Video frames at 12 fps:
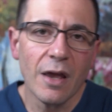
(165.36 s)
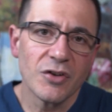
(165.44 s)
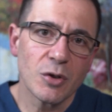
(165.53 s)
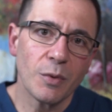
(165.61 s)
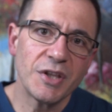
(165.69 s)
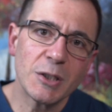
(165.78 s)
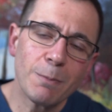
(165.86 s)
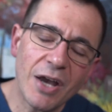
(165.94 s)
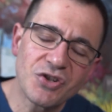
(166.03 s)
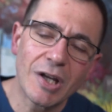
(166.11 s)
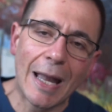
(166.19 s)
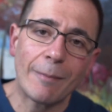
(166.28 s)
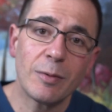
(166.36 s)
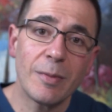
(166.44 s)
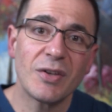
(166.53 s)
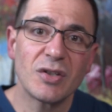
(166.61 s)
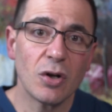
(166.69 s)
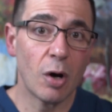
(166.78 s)
So when this patient came to me
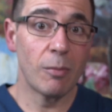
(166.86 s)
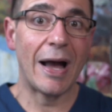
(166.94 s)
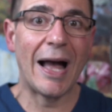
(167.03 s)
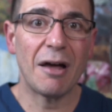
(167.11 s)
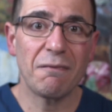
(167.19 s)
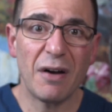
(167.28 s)
and said, "Oh, my heart